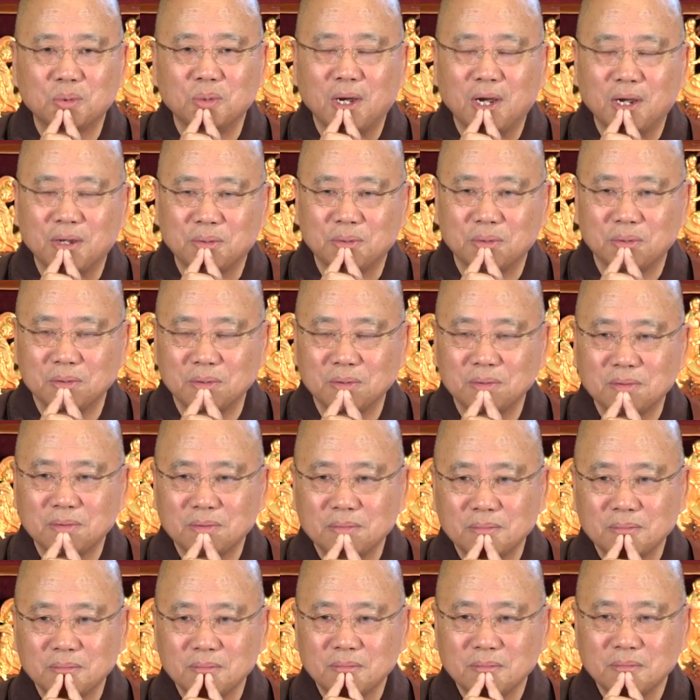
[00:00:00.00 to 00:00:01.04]
you utter,
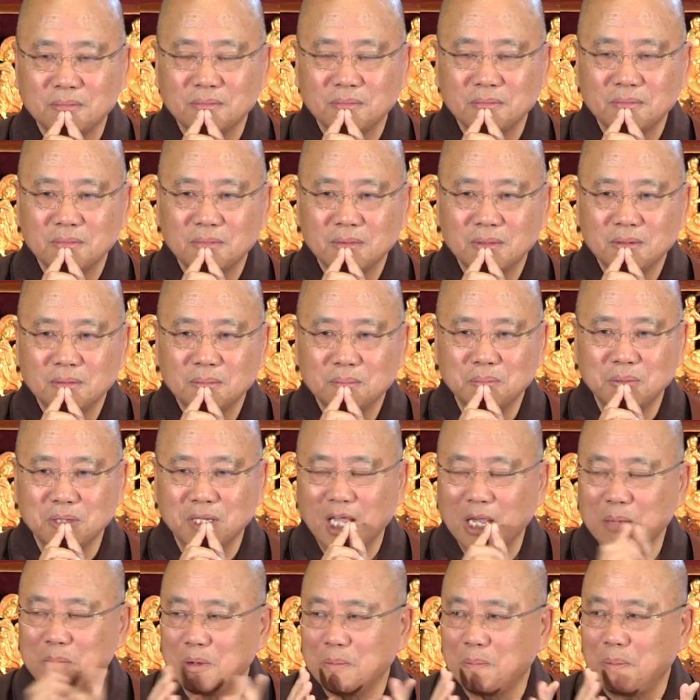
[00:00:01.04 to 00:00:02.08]

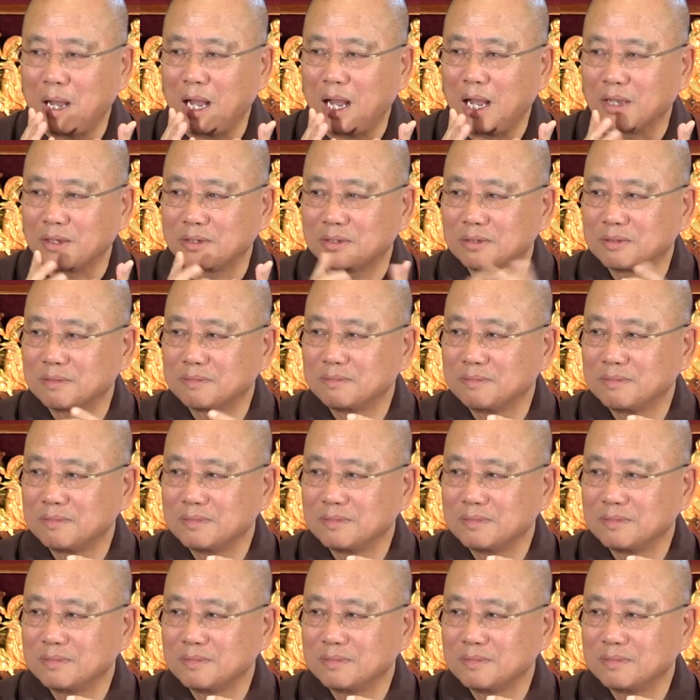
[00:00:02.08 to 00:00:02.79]
became a past